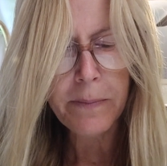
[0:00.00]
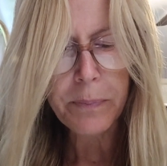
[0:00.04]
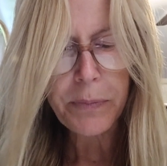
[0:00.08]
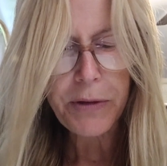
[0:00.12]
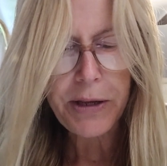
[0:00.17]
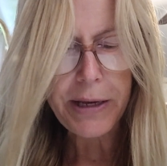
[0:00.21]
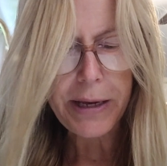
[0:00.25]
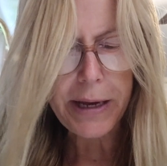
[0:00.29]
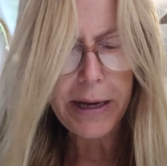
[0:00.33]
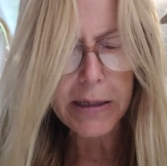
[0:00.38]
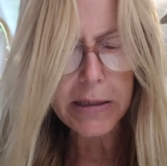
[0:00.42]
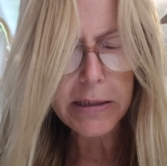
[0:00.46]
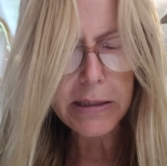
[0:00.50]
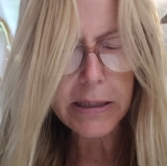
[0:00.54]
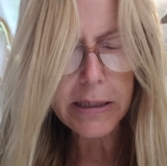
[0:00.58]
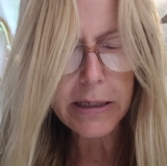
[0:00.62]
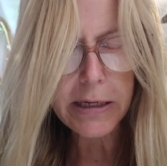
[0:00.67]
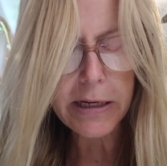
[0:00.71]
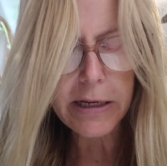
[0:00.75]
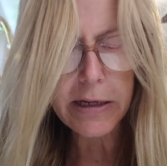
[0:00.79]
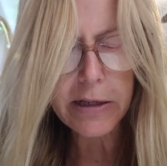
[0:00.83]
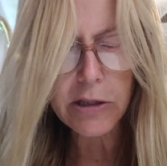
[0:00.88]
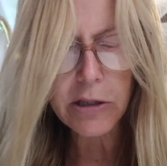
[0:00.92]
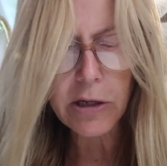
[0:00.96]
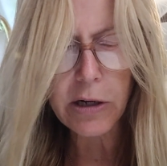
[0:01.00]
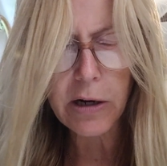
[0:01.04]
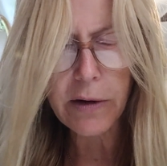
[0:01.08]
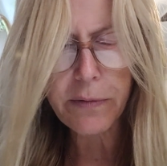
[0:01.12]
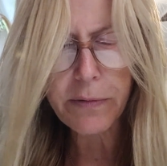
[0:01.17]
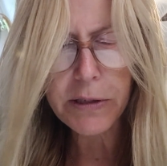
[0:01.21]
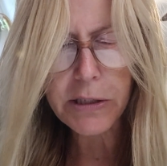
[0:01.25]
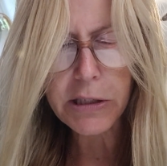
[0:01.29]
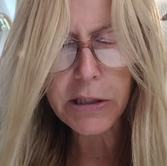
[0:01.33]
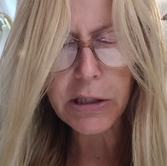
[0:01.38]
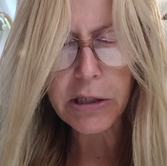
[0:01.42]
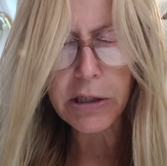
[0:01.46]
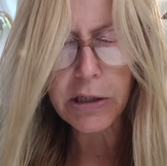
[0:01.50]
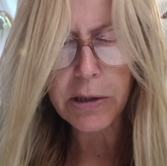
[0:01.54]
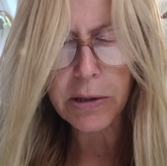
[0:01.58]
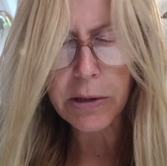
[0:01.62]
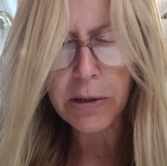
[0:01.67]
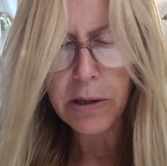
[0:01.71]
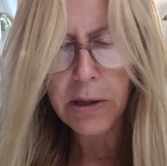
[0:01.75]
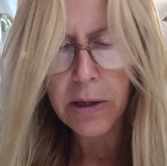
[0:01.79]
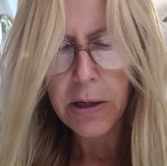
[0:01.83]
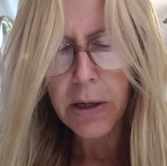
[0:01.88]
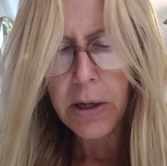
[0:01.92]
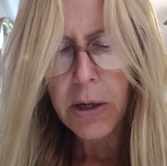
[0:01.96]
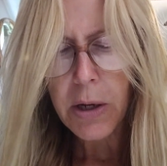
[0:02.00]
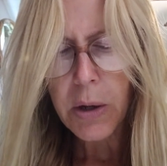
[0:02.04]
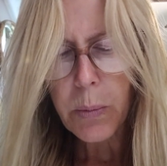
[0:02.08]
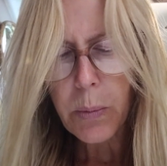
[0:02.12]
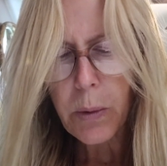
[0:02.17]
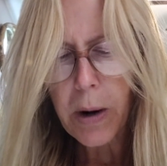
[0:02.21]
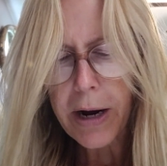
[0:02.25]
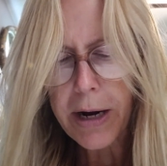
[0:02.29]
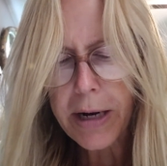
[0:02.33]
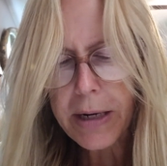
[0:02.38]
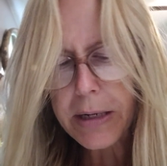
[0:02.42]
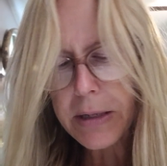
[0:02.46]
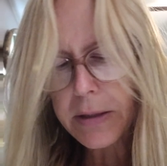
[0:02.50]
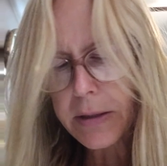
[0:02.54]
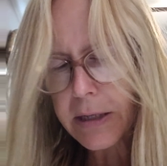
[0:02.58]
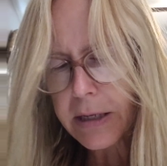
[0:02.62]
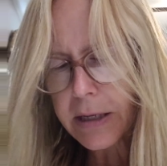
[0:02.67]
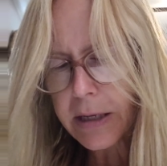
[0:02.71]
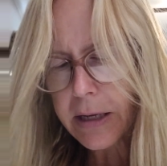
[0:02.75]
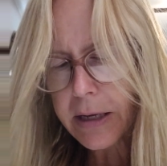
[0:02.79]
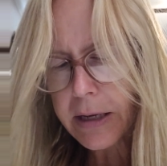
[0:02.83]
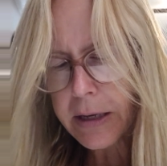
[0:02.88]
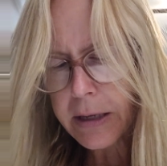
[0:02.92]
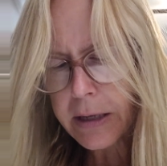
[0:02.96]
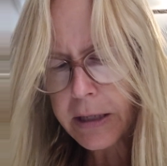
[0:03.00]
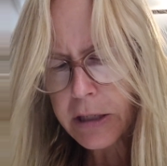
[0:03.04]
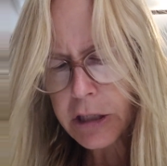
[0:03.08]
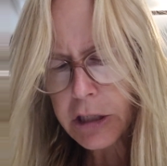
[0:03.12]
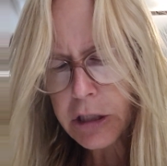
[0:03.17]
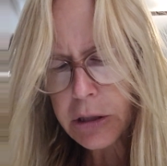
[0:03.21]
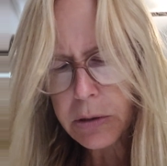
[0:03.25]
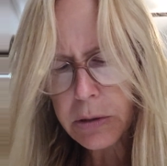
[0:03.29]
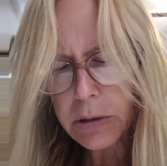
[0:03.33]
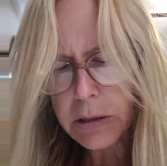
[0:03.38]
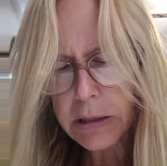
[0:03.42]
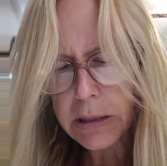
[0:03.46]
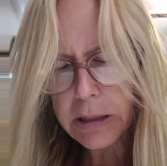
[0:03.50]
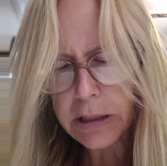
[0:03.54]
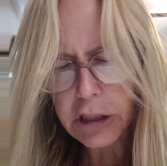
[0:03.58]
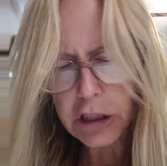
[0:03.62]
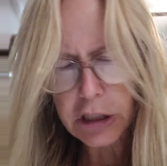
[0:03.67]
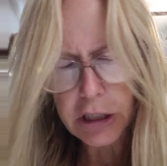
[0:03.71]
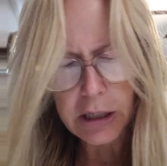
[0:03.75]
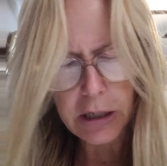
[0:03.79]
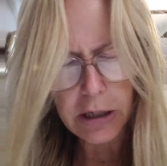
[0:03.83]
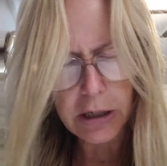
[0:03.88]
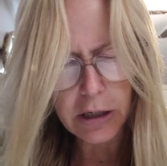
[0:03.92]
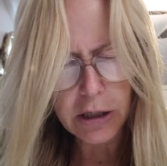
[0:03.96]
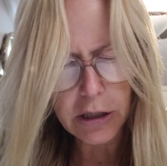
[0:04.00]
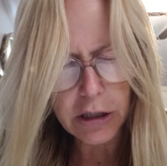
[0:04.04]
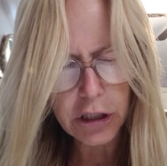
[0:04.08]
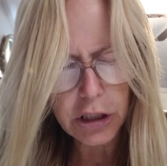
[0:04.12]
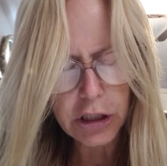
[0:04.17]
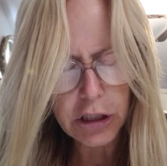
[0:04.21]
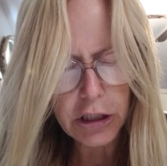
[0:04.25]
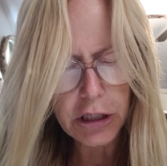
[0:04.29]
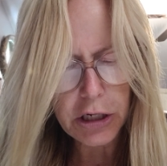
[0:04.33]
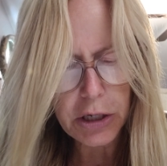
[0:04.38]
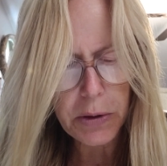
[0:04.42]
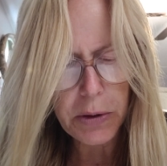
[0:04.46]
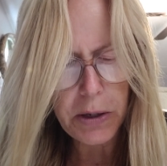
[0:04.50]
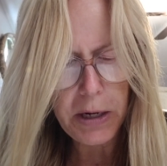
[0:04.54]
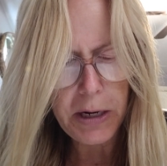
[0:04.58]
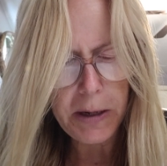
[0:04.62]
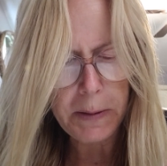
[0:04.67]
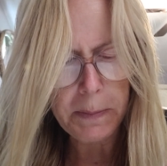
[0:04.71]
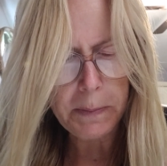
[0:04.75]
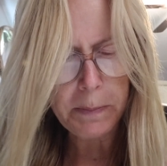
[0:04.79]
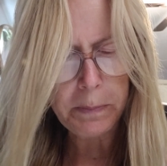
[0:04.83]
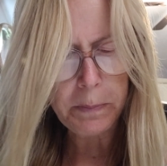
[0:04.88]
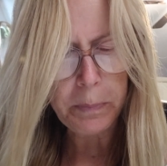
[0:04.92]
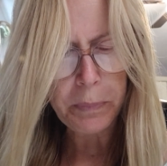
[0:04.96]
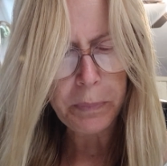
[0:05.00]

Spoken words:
He asked the king's officer, "Why did the king issue such a harsh decree?"